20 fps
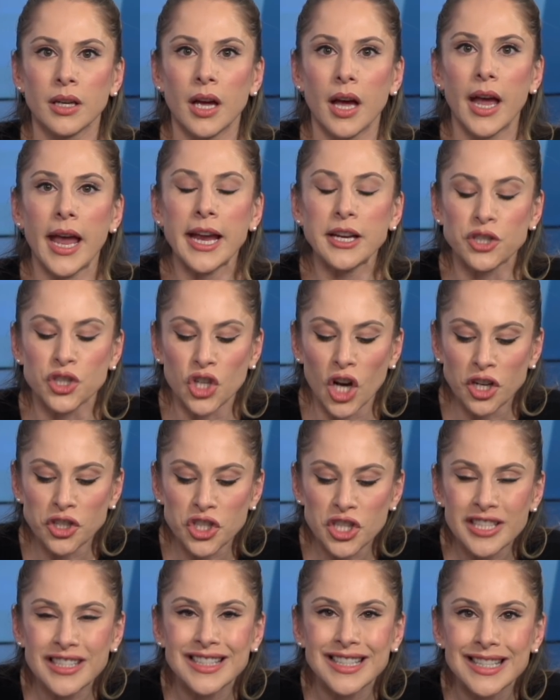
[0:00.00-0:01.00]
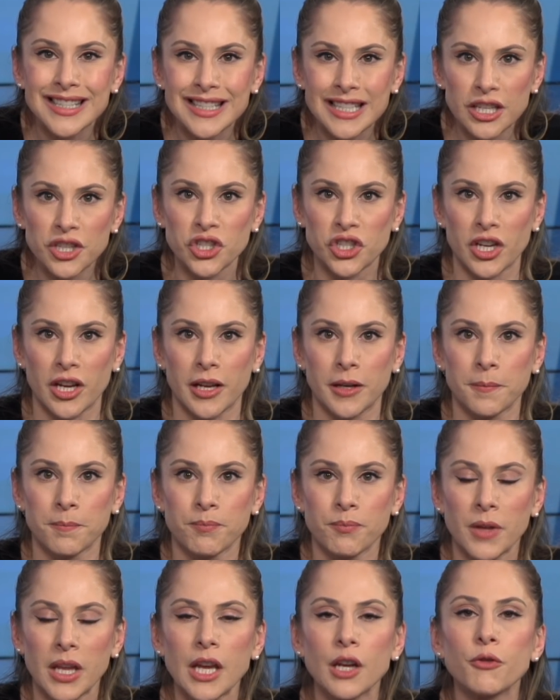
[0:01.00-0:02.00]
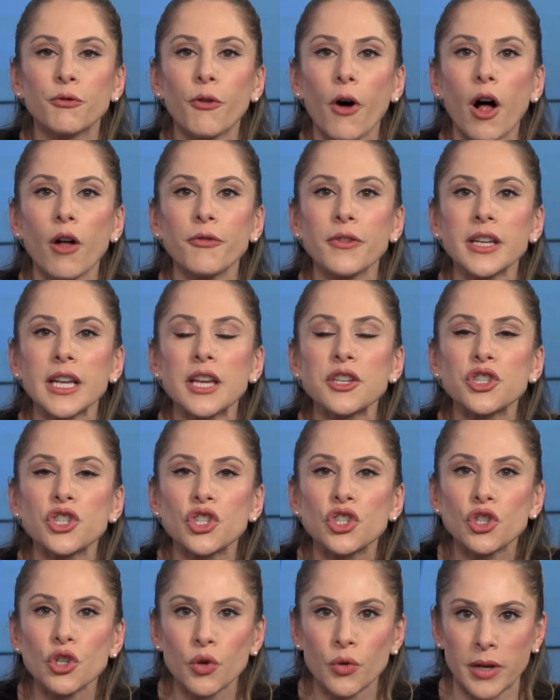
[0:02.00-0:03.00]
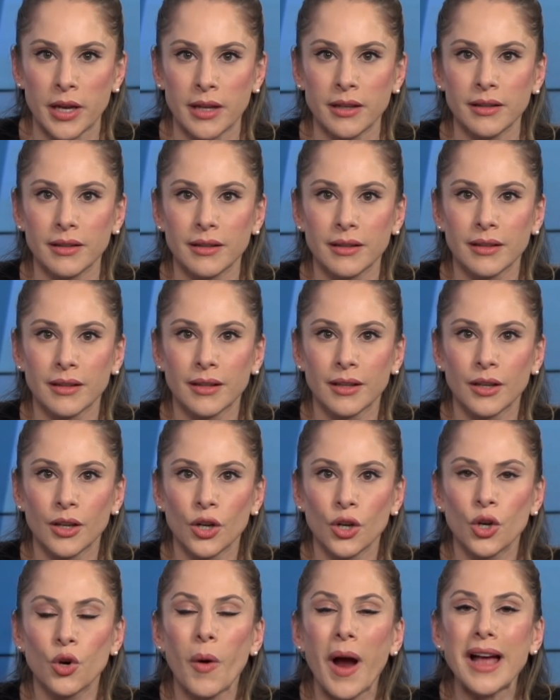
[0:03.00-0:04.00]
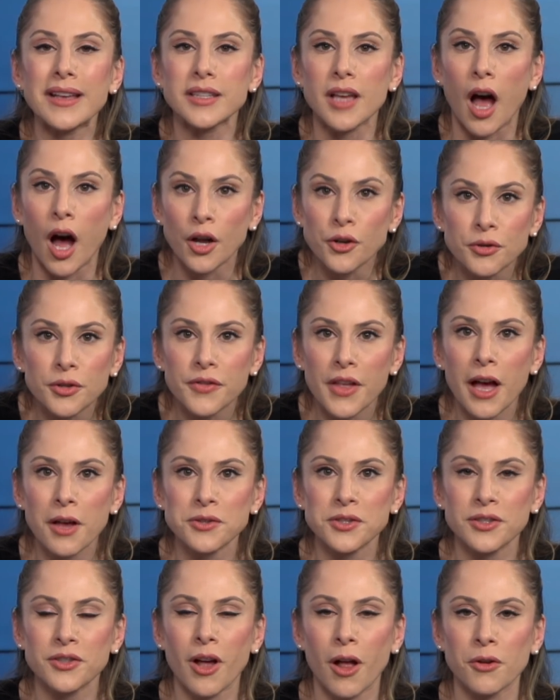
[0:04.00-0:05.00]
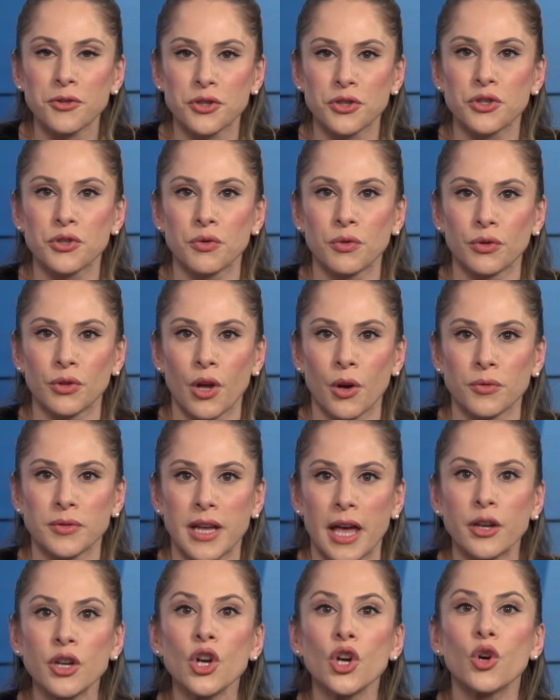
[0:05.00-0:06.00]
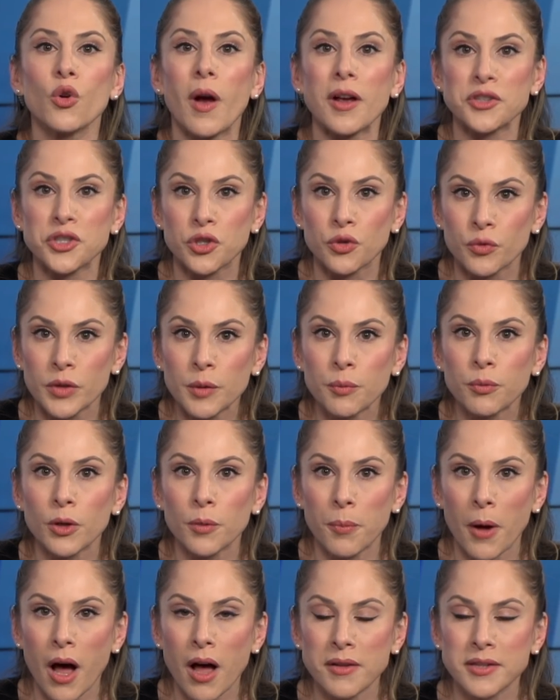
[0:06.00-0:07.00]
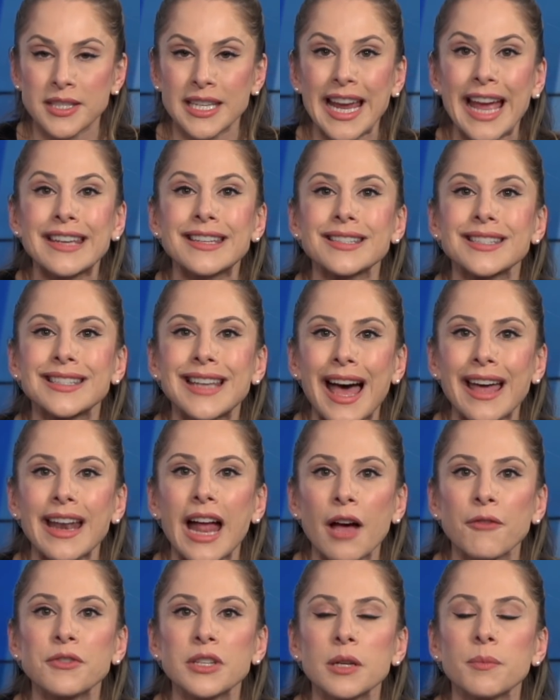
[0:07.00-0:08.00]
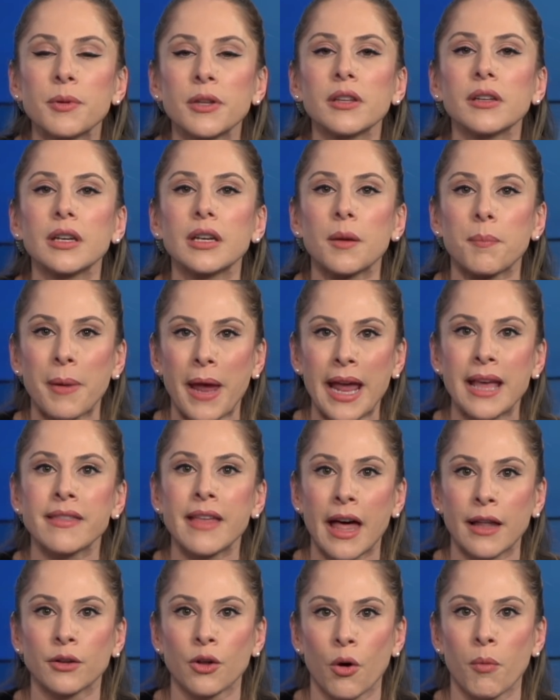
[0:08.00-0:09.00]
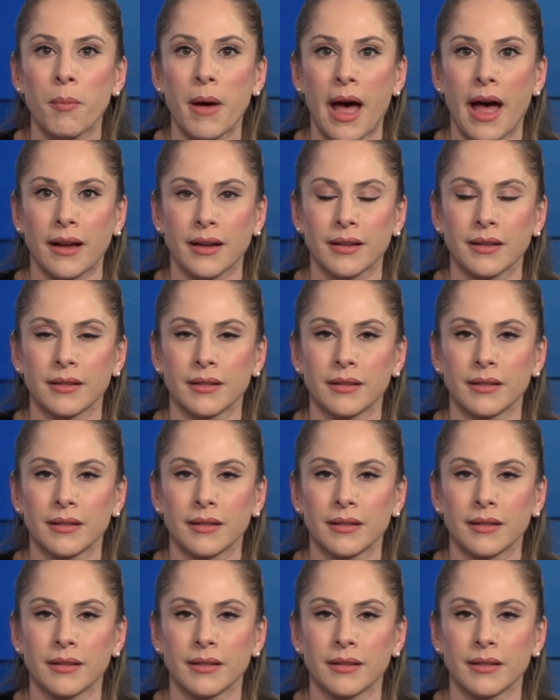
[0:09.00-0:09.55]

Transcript: a judge's decision involving a student who has $100,000 in student loan debt, who has cerebral palsy and does not have the ability to pay that loan back.